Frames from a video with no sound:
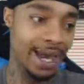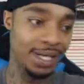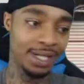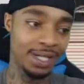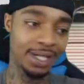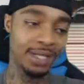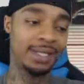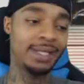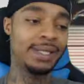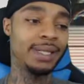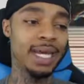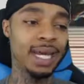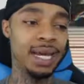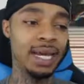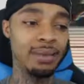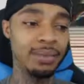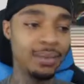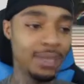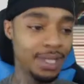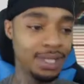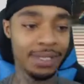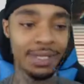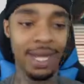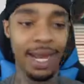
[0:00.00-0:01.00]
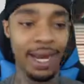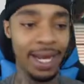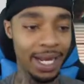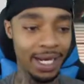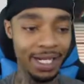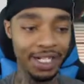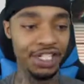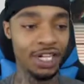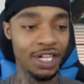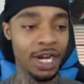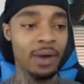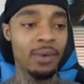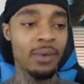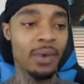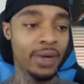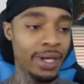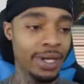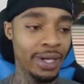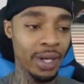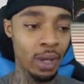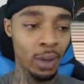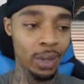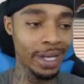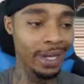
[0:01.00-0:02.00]
just team in general.
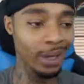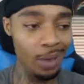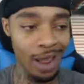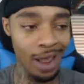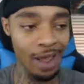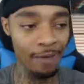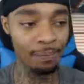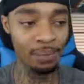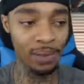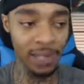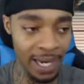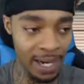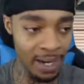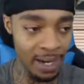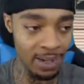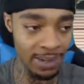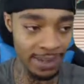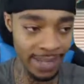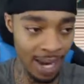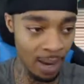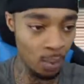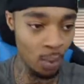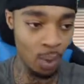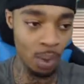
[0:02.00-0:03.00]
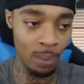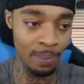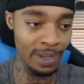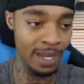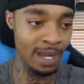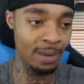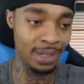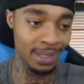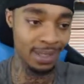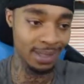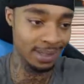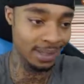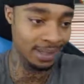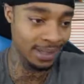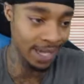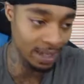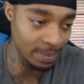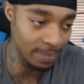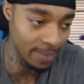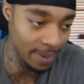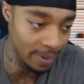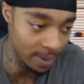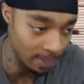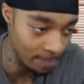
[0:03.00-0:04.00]
They don't have players that won't be able to
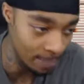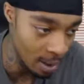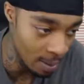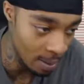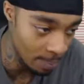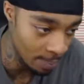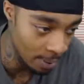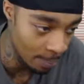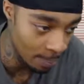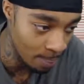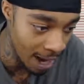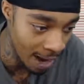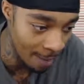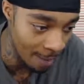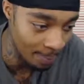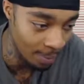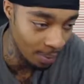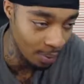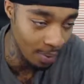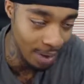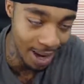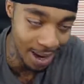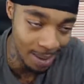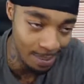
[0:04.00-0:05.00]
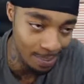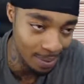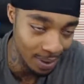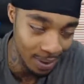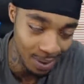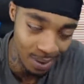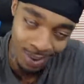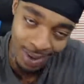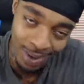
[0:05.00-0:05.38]
stick me the proper way, bro.